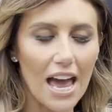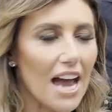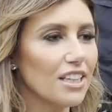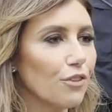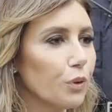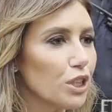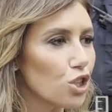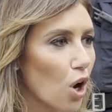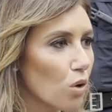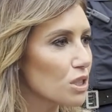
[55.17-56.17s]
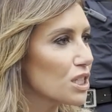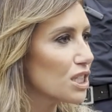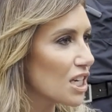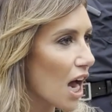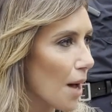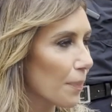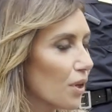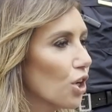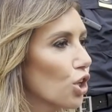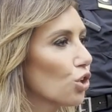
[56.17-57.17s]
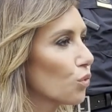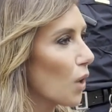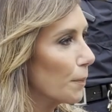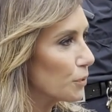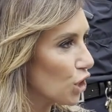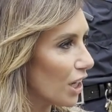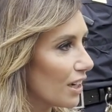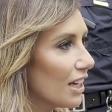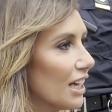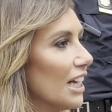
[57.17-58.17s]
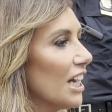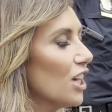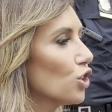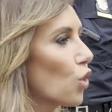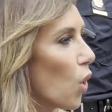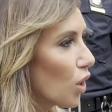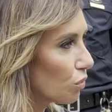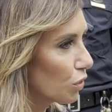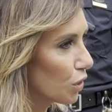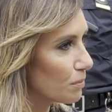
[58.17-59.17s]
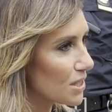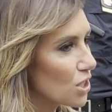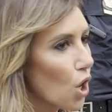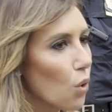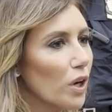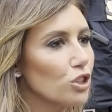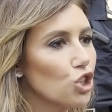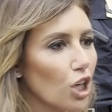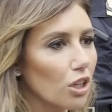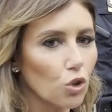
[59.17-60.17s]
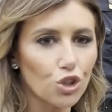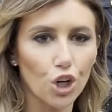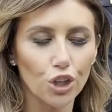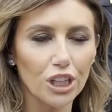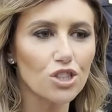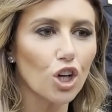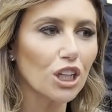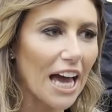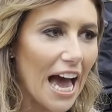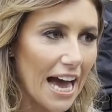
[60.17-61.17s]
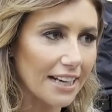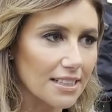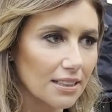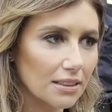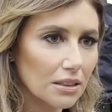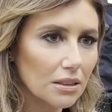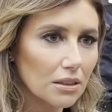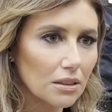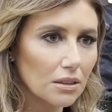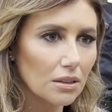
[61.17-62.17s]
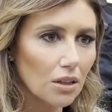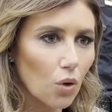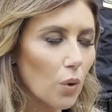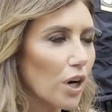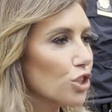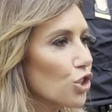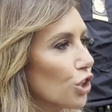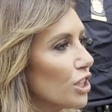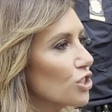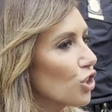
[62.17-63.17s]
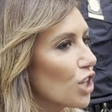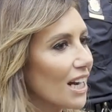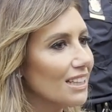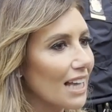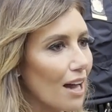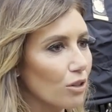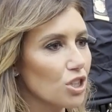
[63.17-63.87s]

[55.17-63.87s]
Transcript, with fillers: And if we don't stop corruption in courtrooms where attorneys are gagged, where attorneys are not allowed